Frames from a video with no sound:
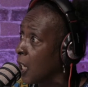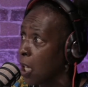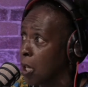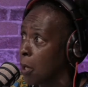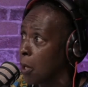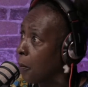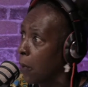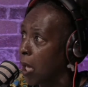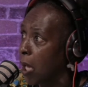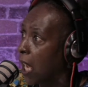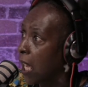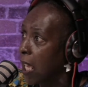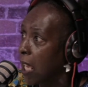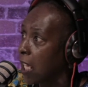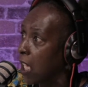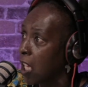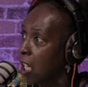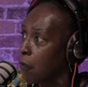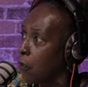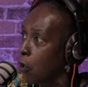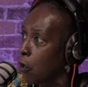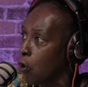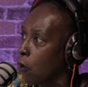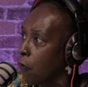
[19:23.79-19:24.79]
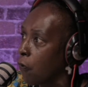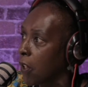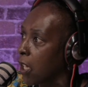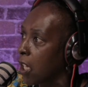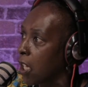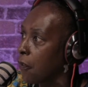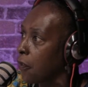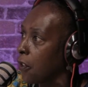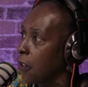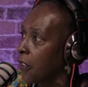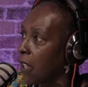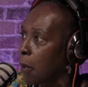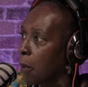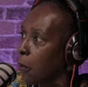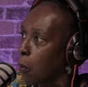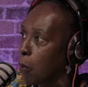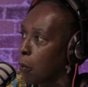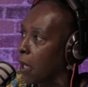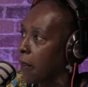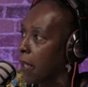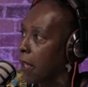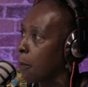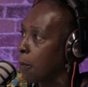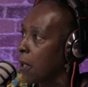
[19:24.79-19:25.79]
I ain't giving you no forgiveness. I'm not one of
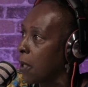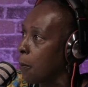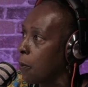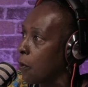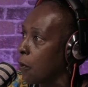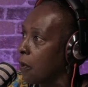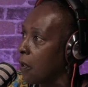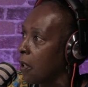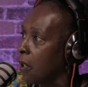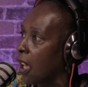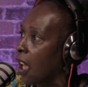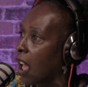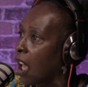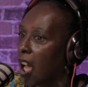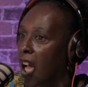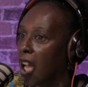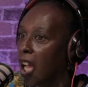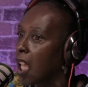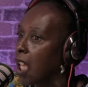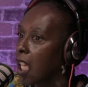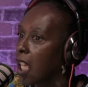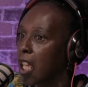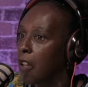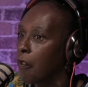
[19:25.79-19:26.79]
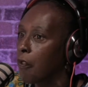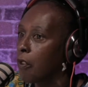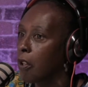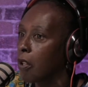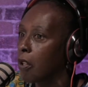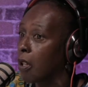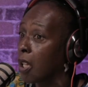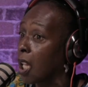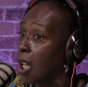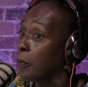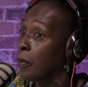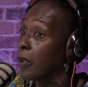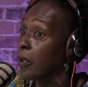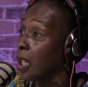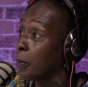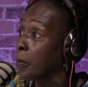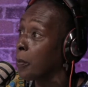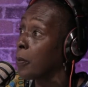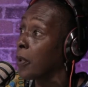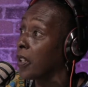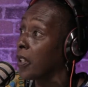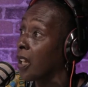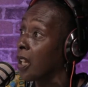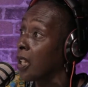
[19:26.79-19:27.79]
them people. I ain't giving you none. I'm one of them
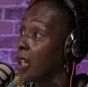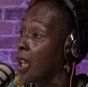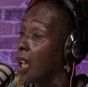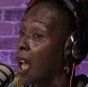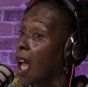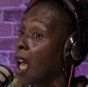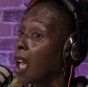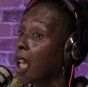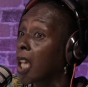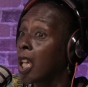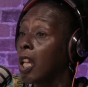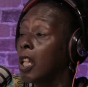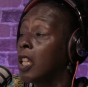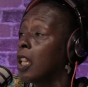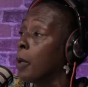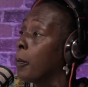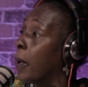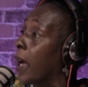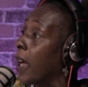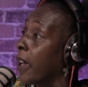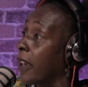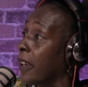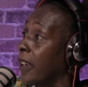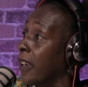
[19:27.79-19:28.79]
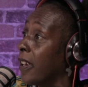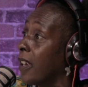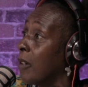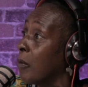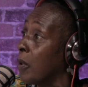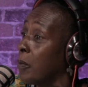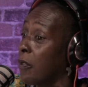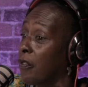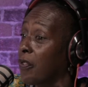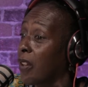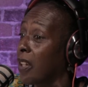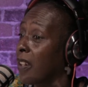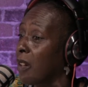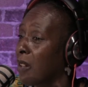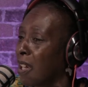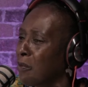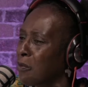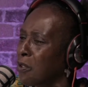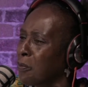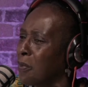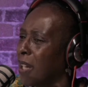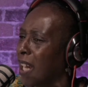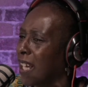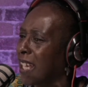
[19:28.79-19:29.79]
people tell you, "I'll kill you back." My friend, "What do
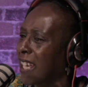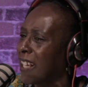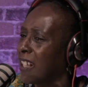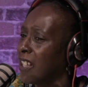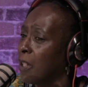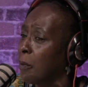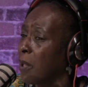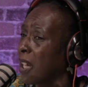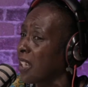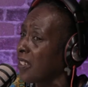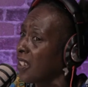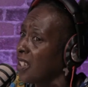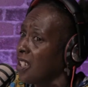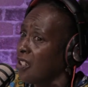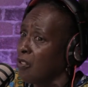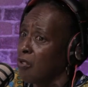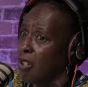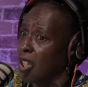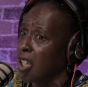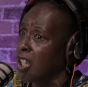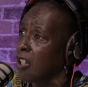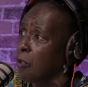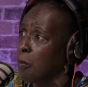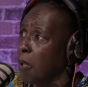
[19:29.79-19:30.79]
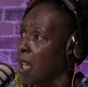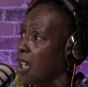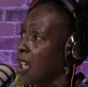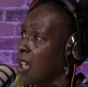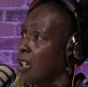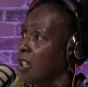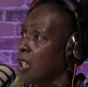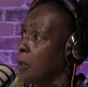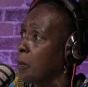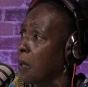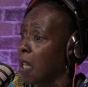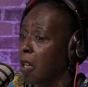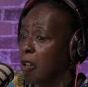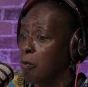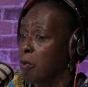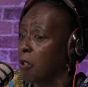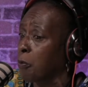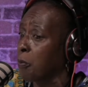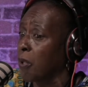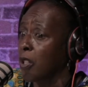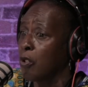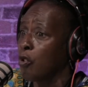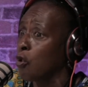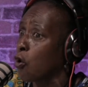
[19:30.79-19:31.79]
you mean I'll kill you back?" I said, "You're going to kill me, I'll kill you back. Can we
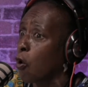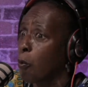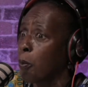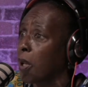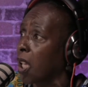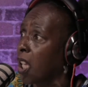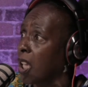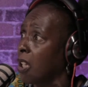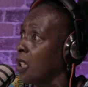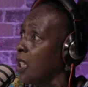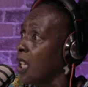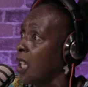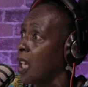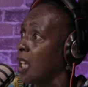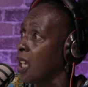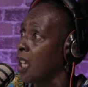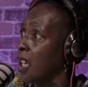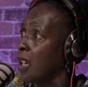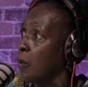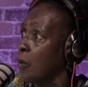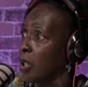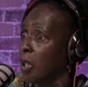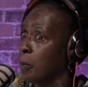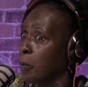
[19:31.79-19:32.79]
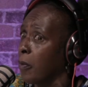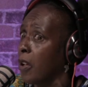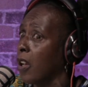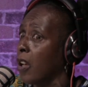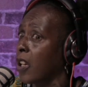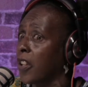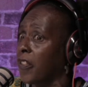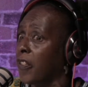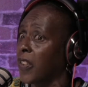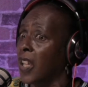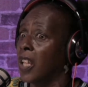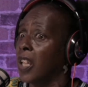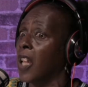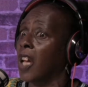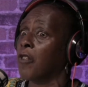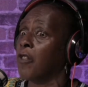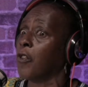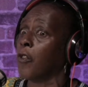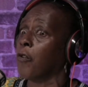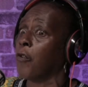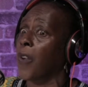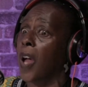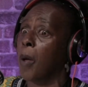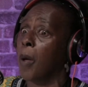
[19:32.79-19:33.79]
split it up, come and kill you?" But the Marcus say, "You'll
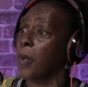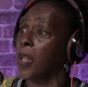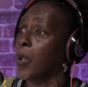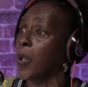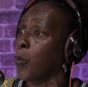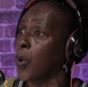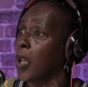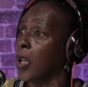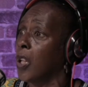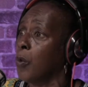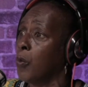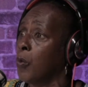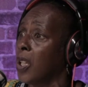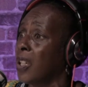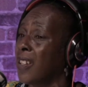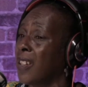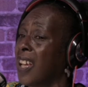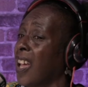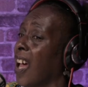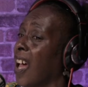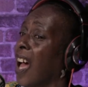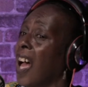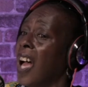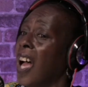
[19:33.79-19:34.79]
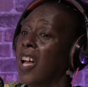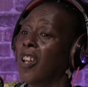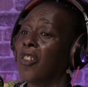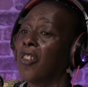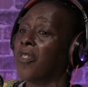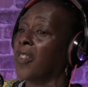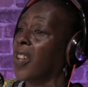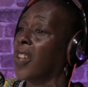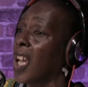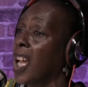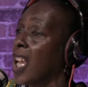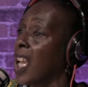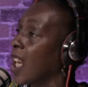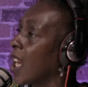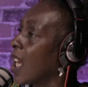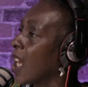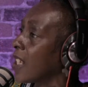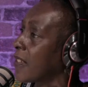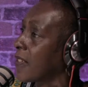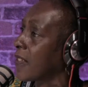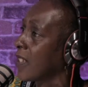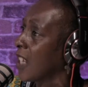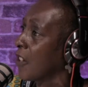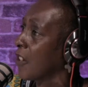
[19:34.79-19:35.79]
find me in the whirlwind. I'll scare your ass
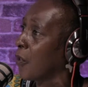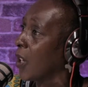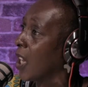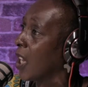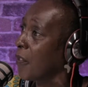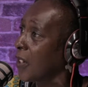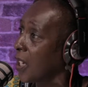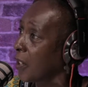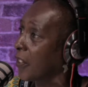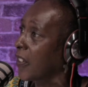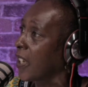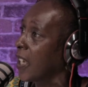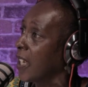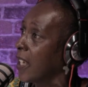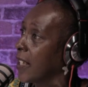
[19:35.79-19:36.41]
to death, whatever it takes.